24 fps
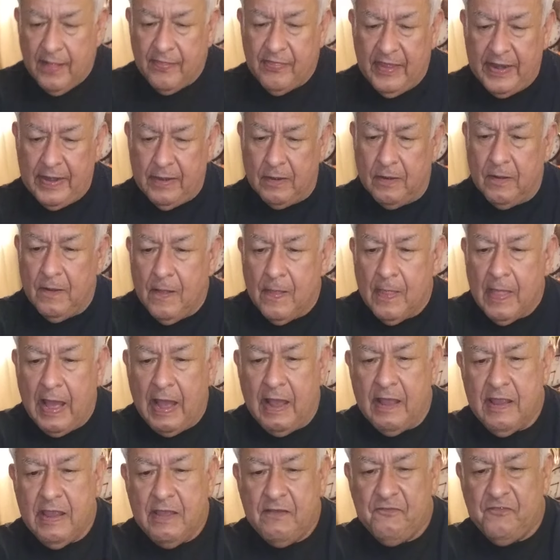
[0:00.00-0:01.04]
there.
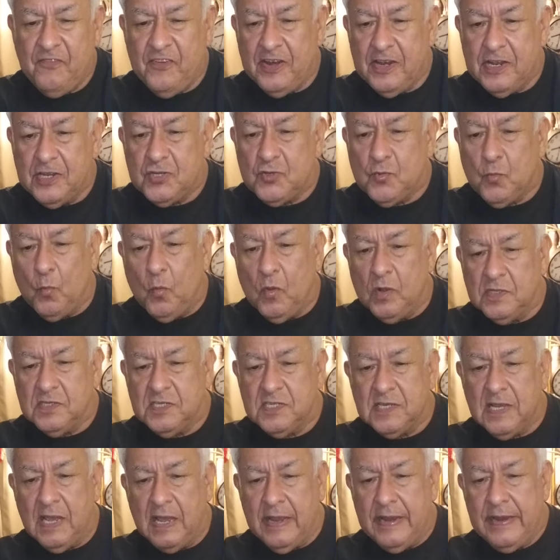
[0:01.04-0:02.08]
I have finished one
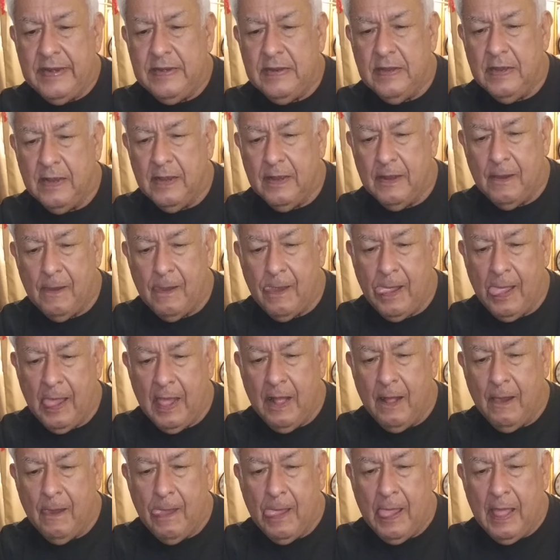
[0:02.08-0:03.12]
side.
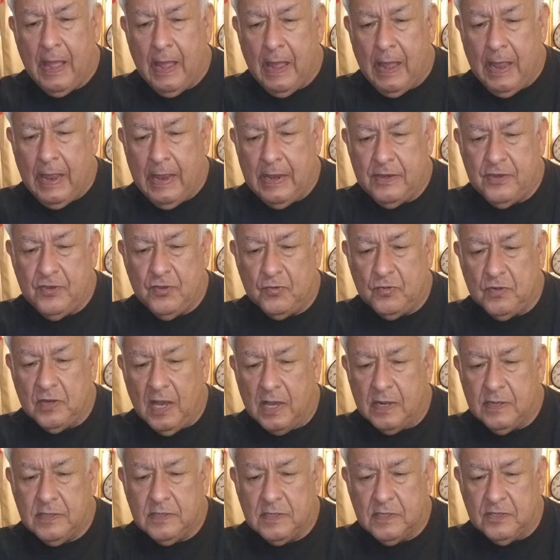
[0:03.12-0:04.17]
Do
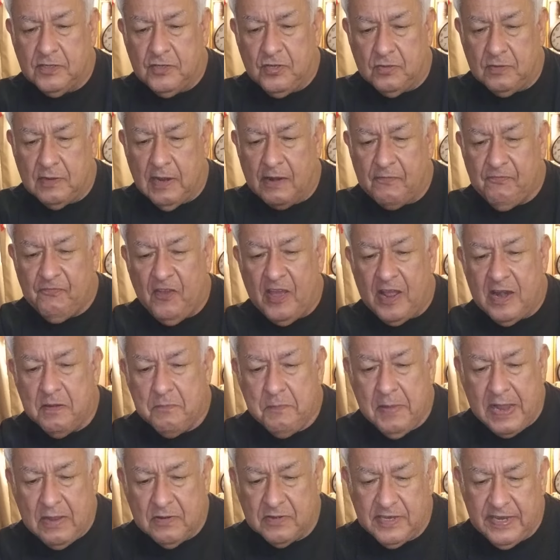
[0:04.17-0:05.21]
not fan
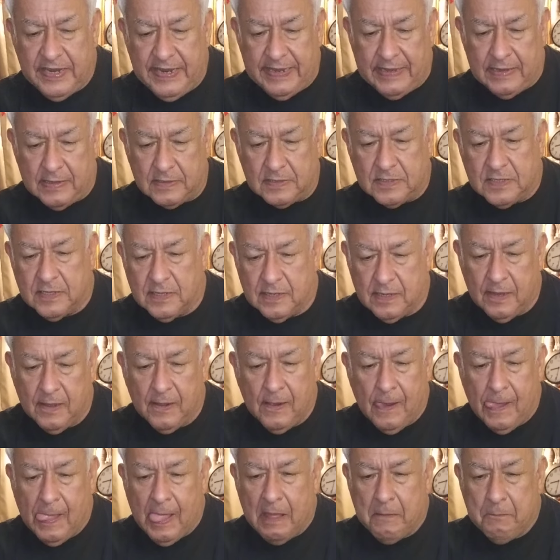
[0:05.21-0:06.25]
them out yet,
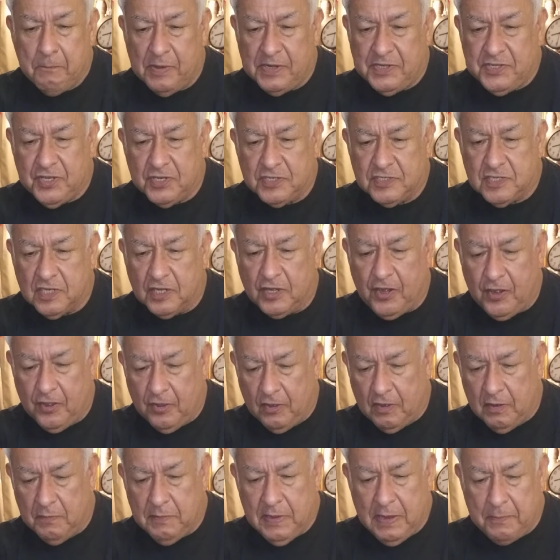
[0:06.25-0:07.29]
but just
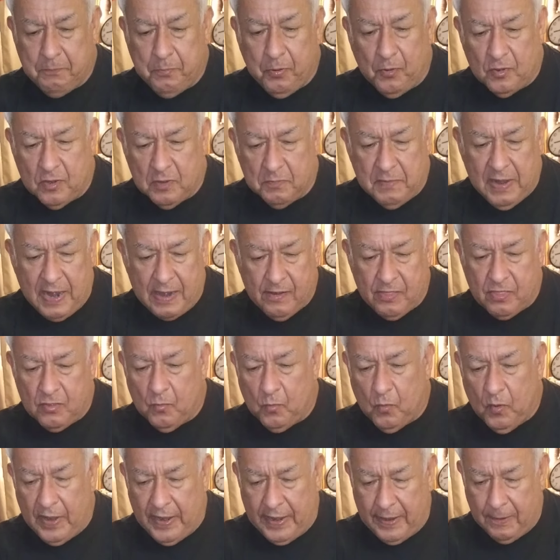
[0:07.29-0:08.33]
secure them and put them out of the
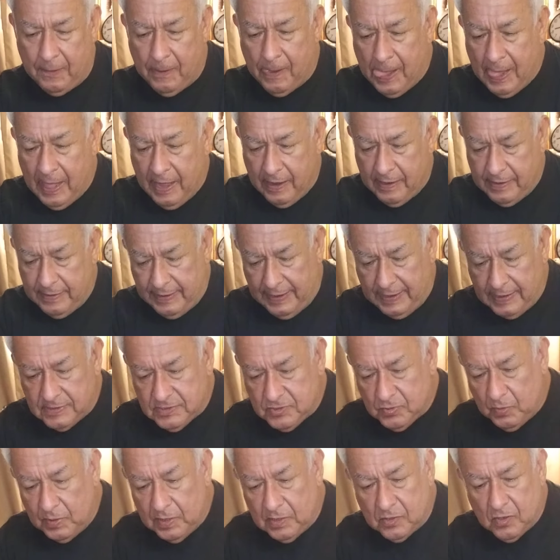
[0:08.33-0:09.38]
way.
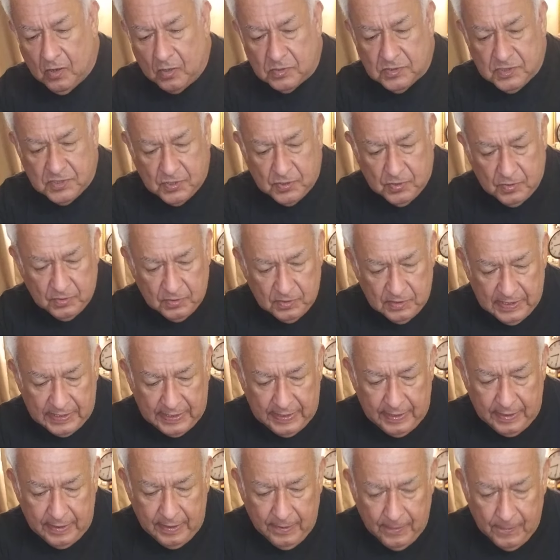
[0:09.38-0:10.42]
Next, we'll go to
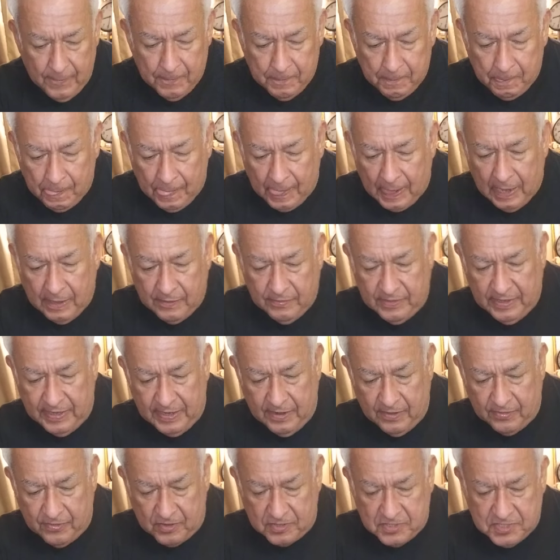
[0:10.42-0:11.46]
the
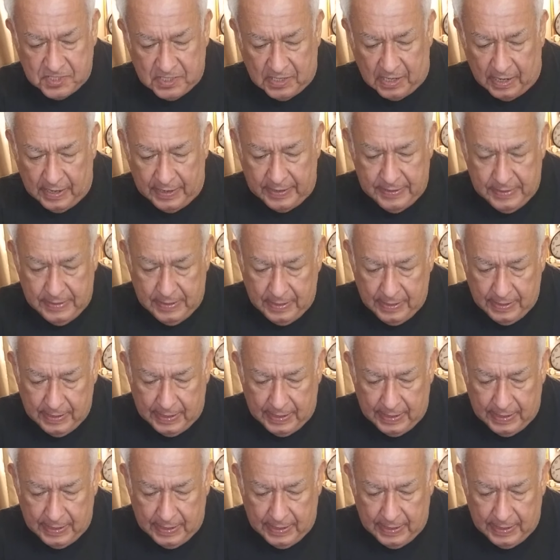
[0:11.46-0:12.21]
other side,